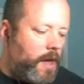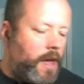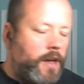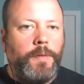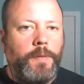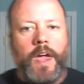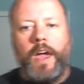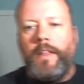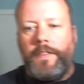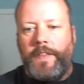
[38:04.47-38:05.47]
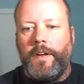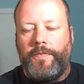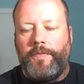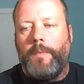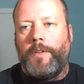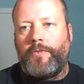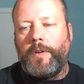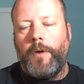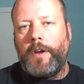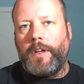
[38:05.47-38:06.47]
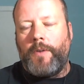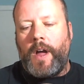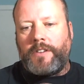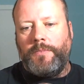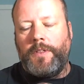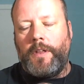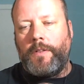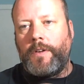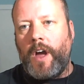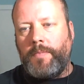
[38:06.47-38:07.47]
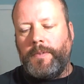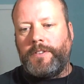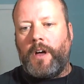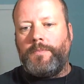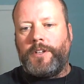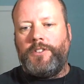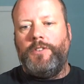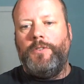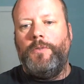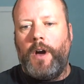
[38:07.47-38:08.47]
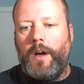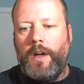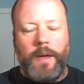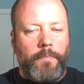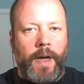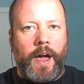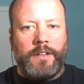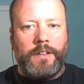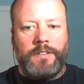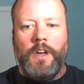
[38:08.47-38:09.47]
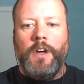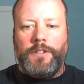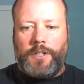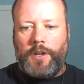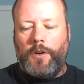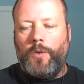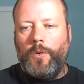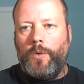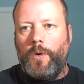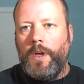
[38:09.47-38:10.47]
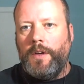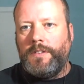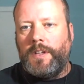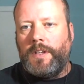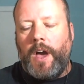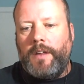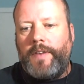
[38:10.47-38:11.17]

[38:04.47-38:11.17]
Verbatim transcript: it could be anything from a three body interaction with another Kuiper belt object to uh, impacts to some kind of